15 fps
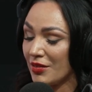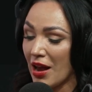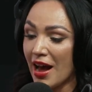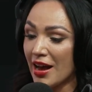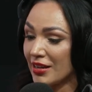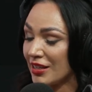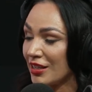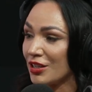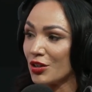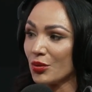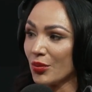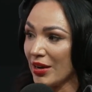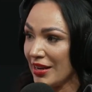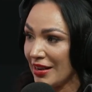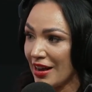hacking your
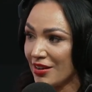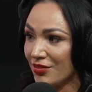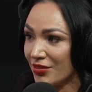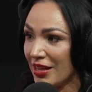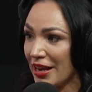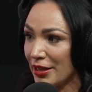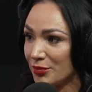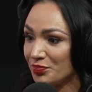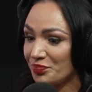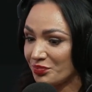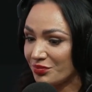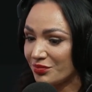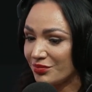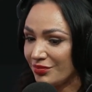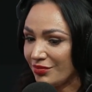way out of that.
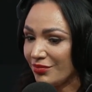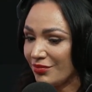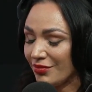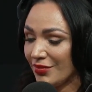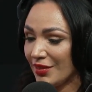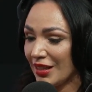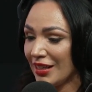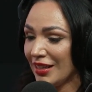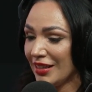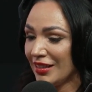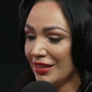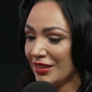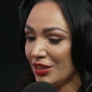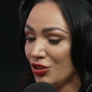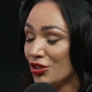
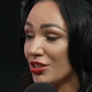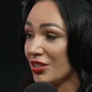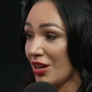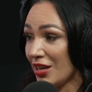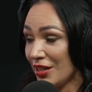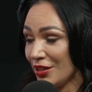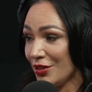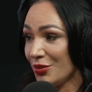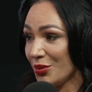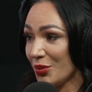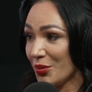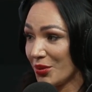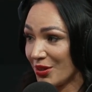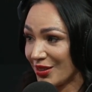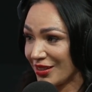You just got to do the
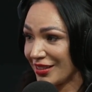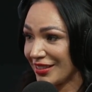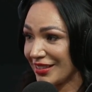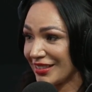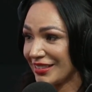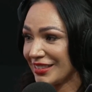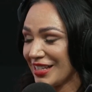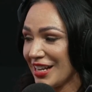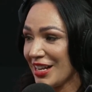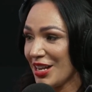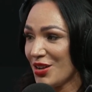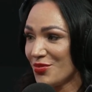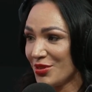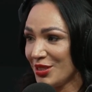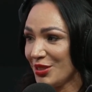work.
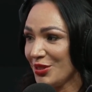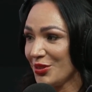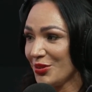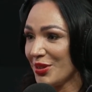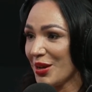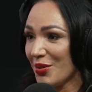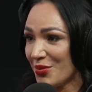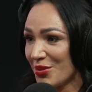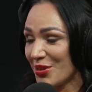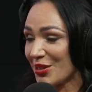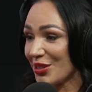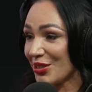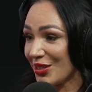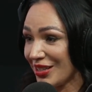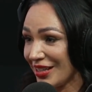And when you do that
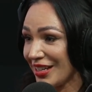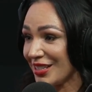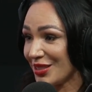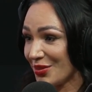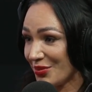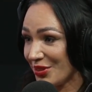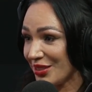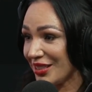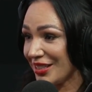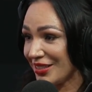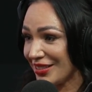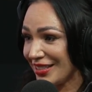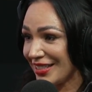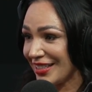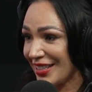work, you're going to get some really
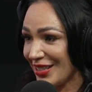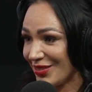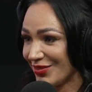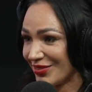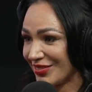good sleep.